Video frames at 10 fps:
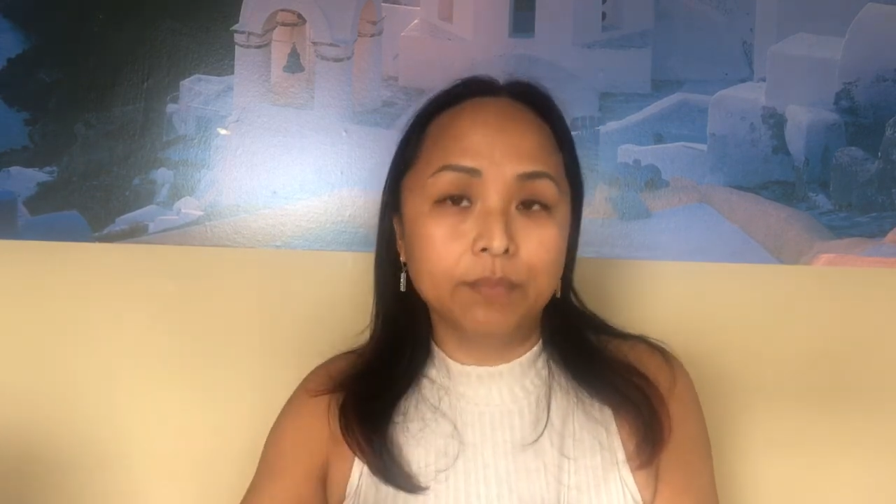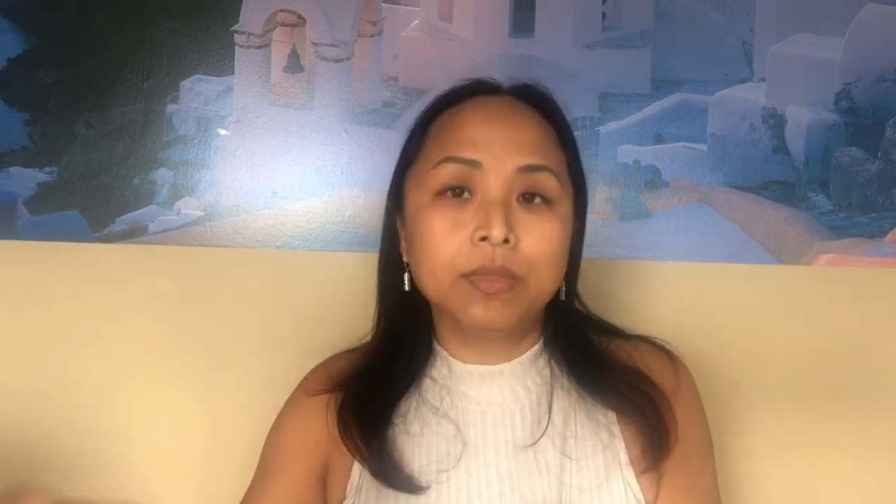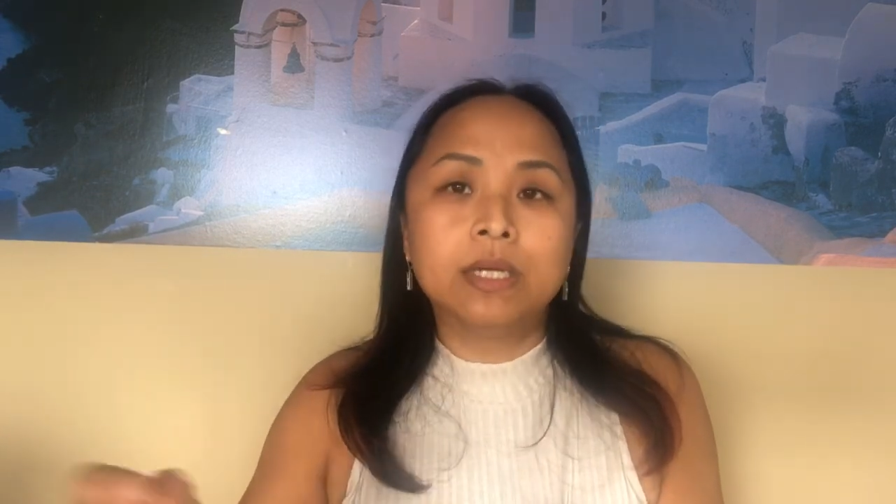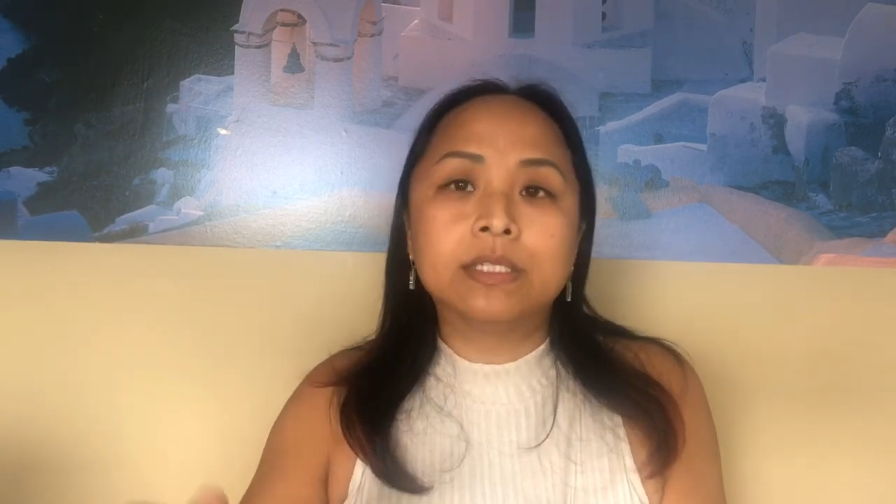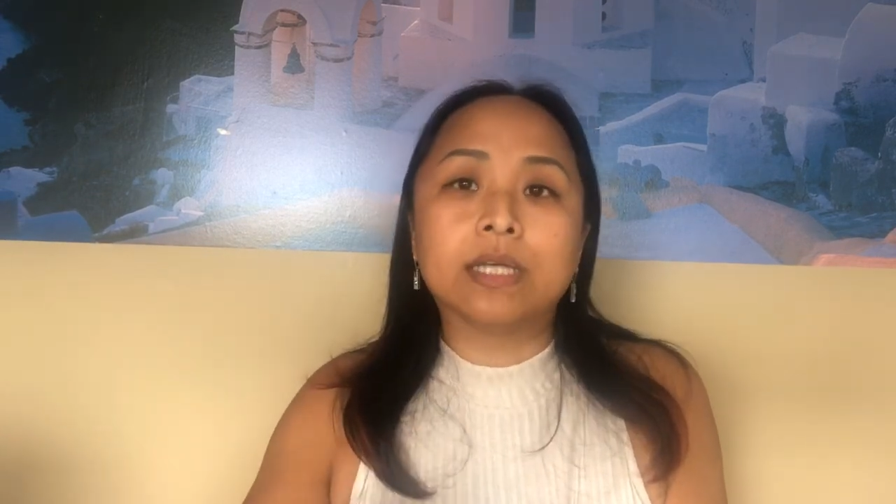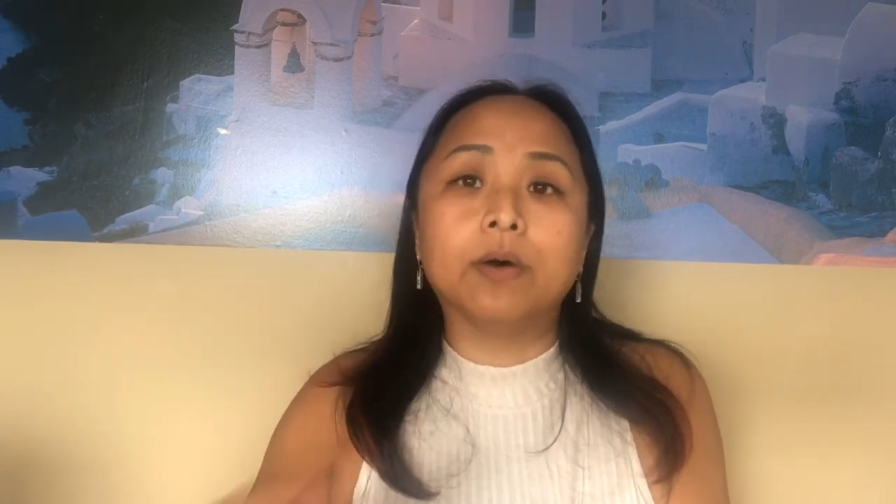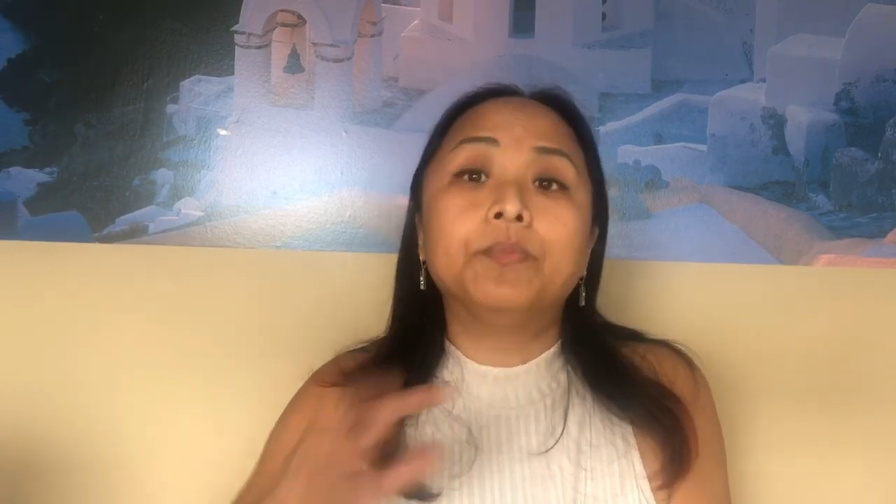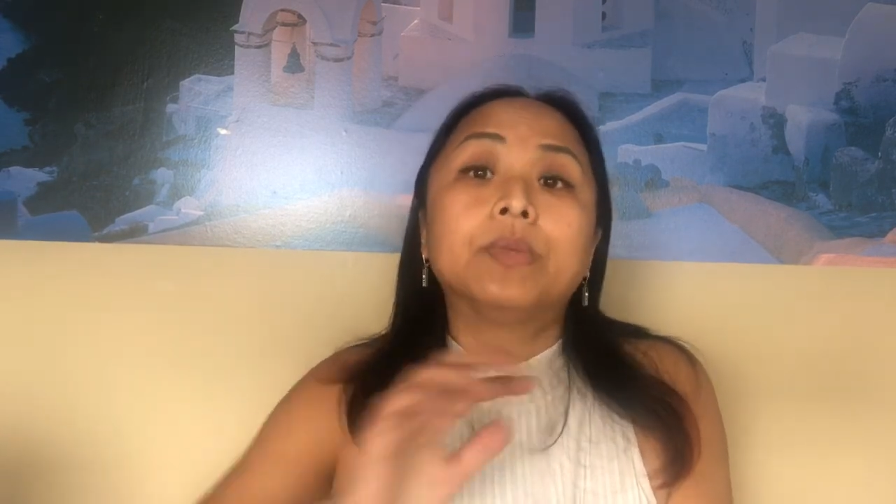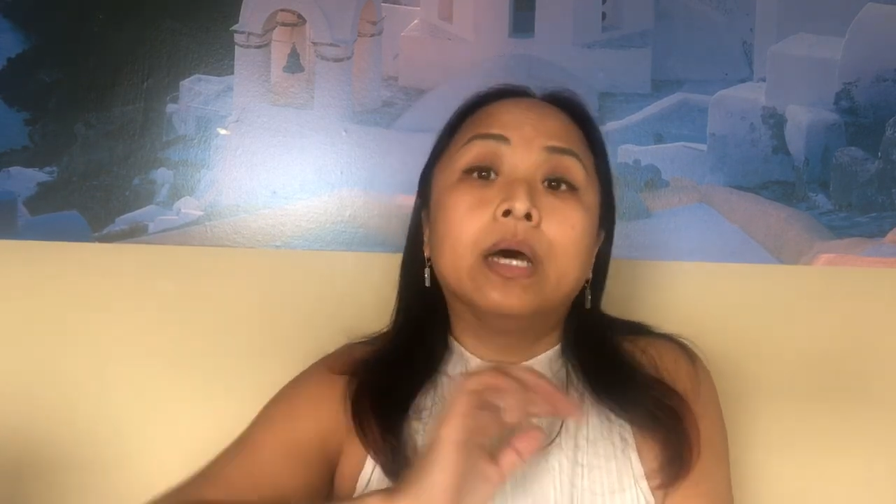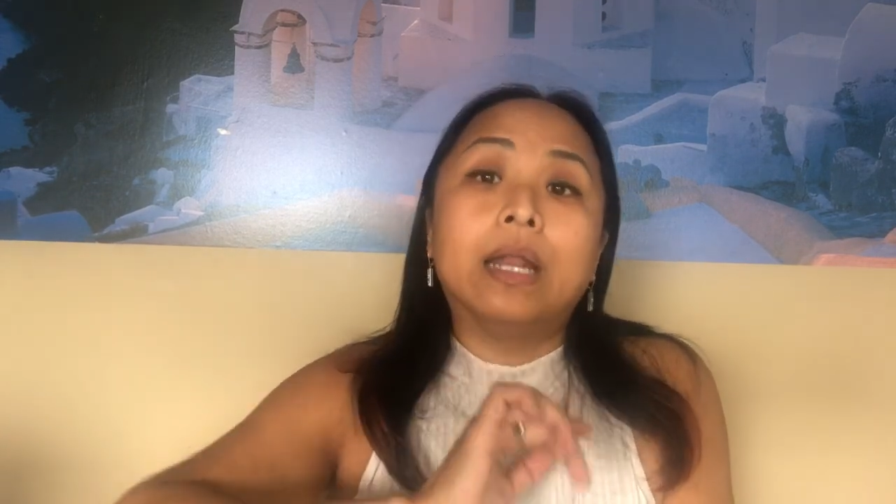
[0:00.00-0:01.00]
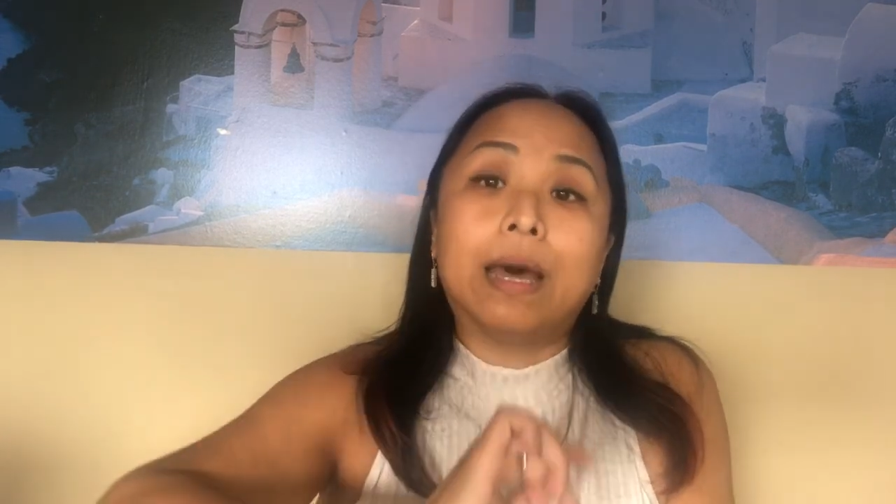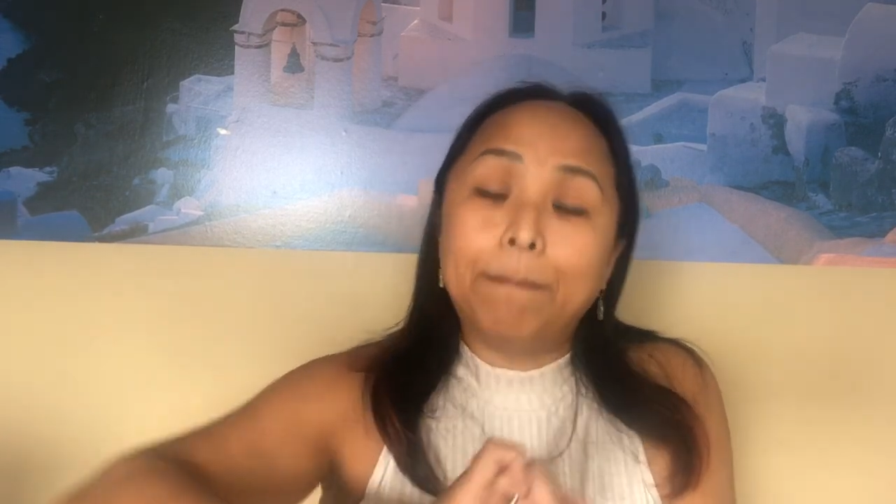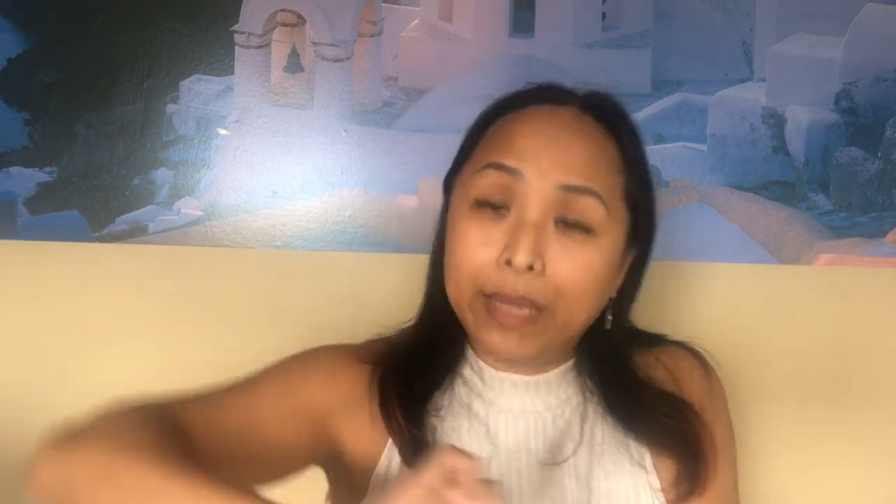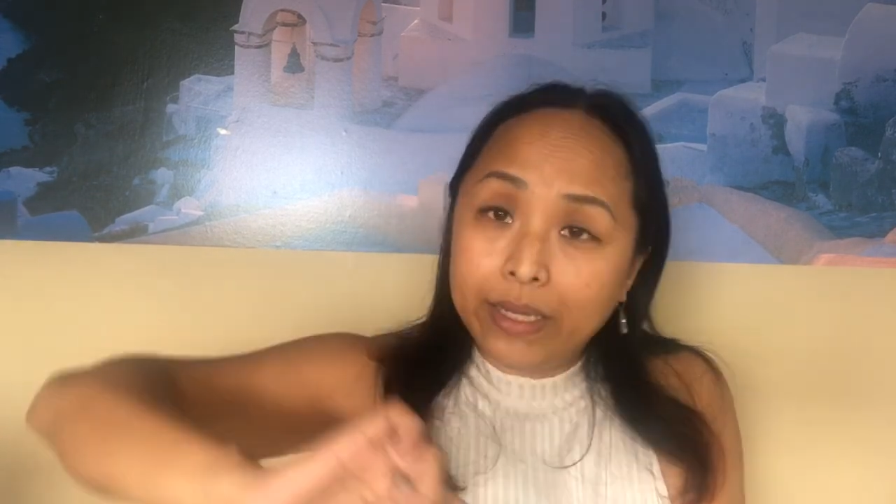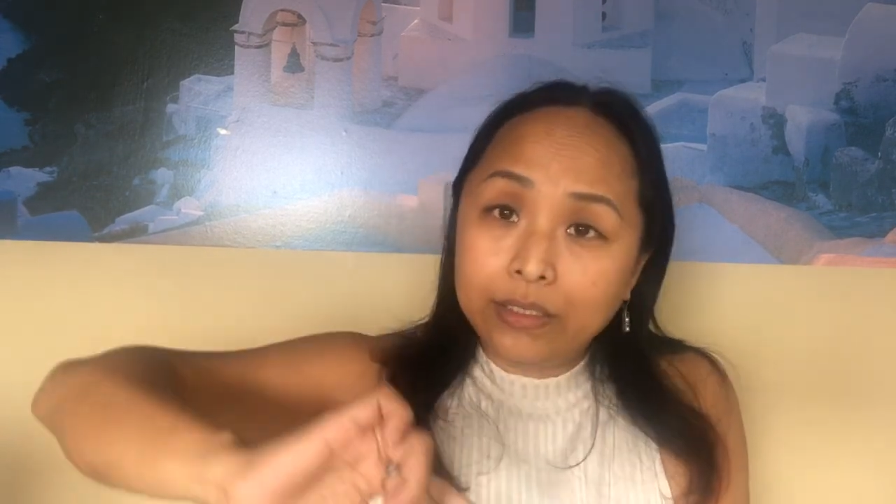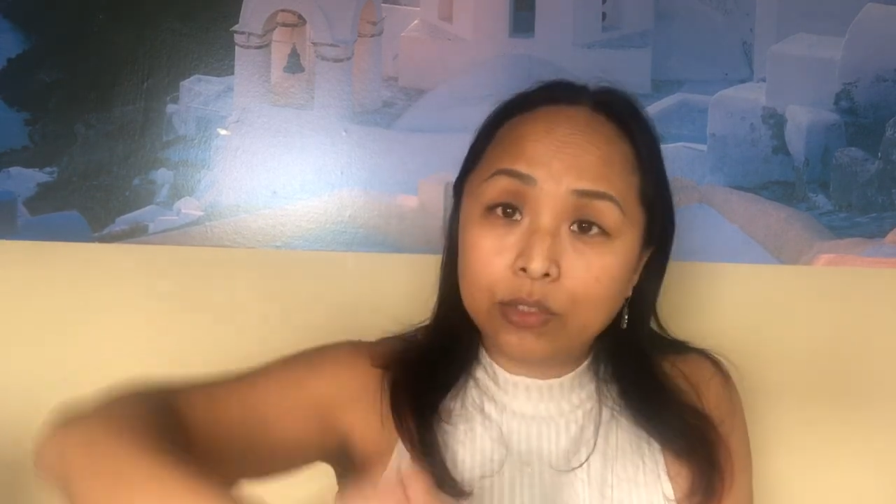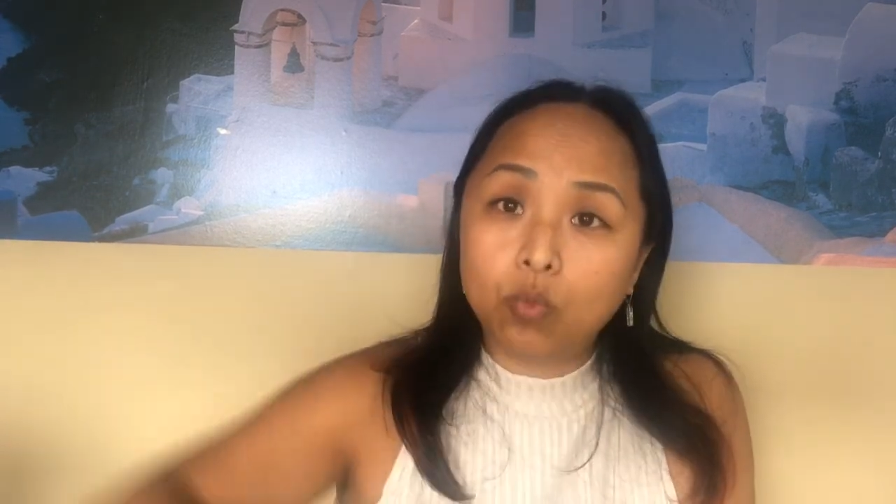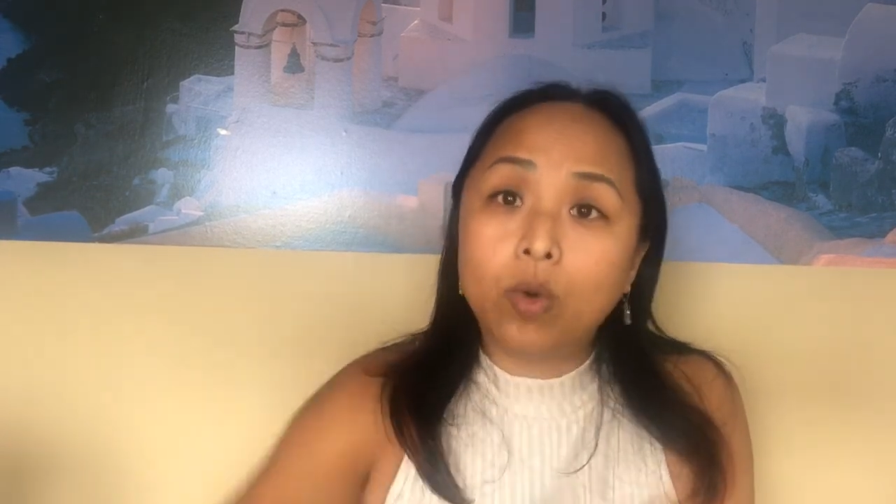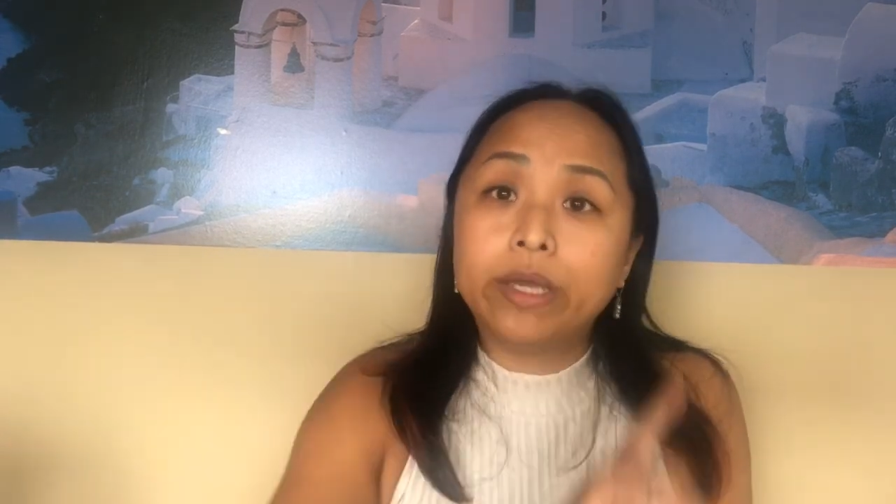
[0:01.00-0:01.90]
So that means when